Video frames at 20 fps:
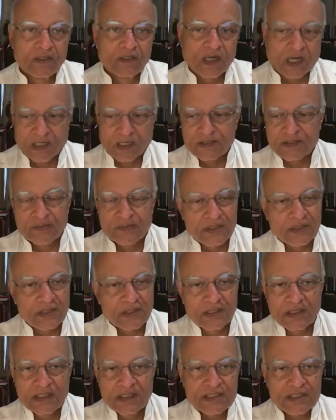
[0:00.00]
Ultimately,
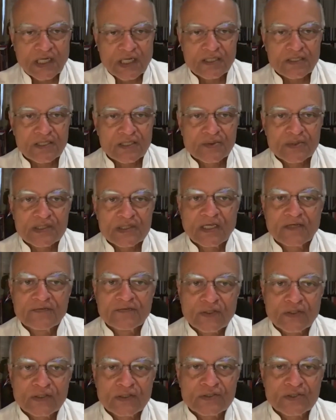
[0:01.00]
each country was left
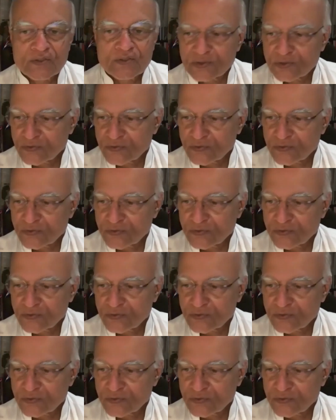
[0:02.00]
on its own.